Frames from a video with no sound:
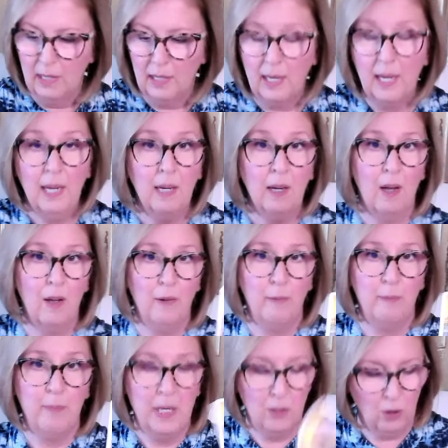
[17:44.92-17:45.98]
King
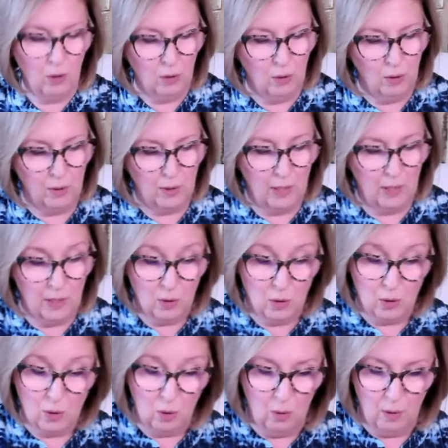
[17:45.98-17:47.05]
of Pentacles is
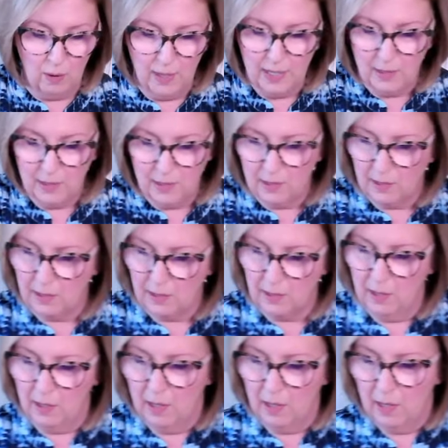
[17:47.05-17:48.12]
Taurus.
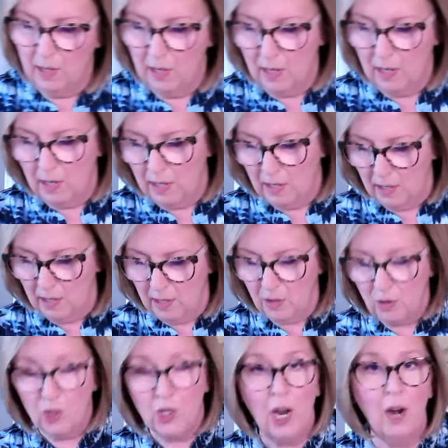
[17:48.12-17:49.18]

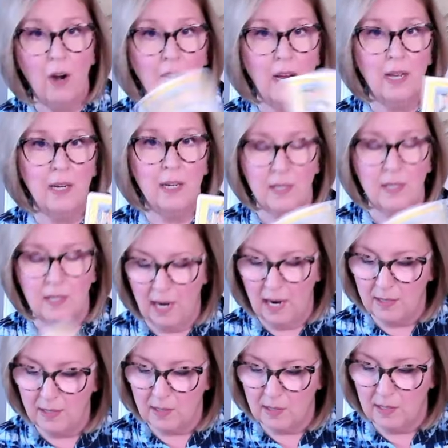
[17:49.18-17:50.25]
Chariot is
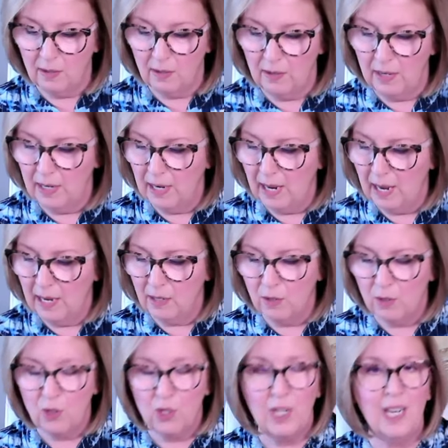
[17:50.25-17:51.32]
Cancerian
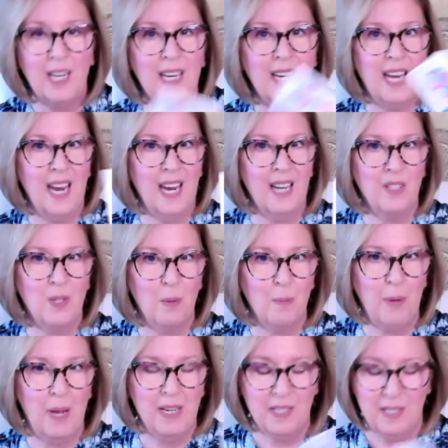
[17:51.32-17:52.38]
energy, Cancer,
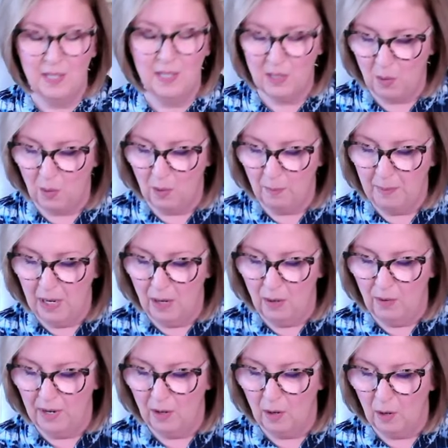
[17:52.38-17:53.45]
Pisces,
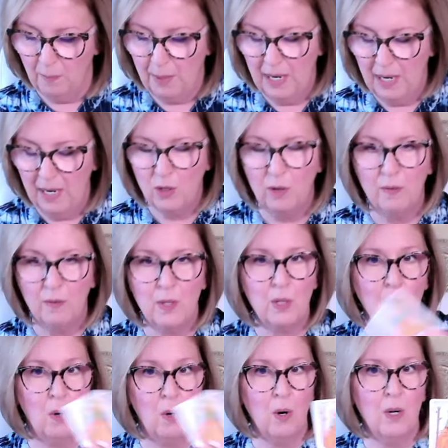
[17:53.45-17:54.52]
Scorpio, and our Page of
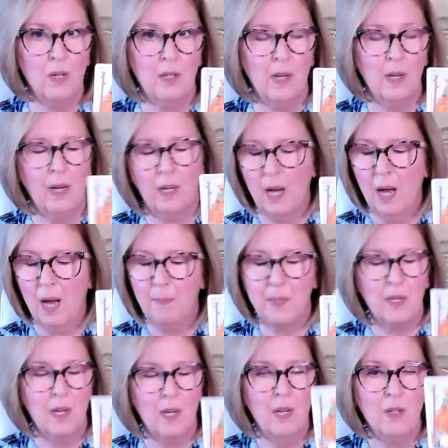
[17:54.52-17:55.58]
Swords, uh,
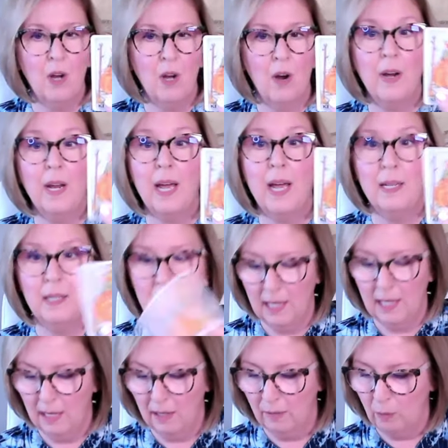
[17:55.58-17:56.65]
Cups, sorry, and the
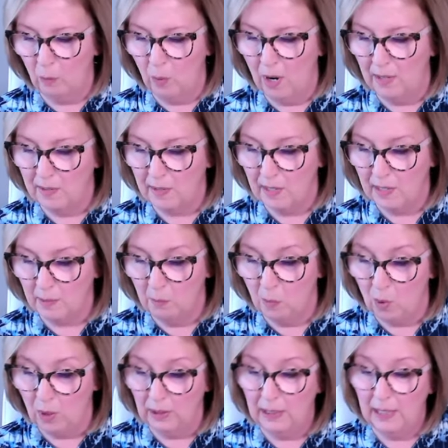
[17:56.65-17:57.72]
King of Wands is
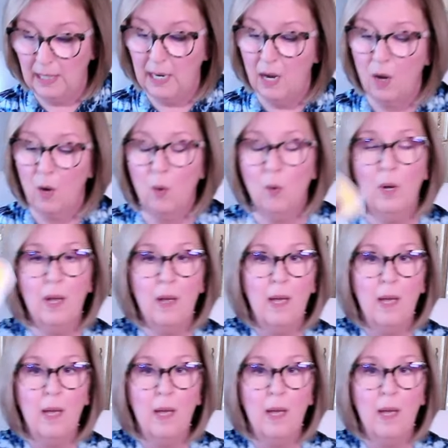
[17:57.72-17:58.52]
more Leo.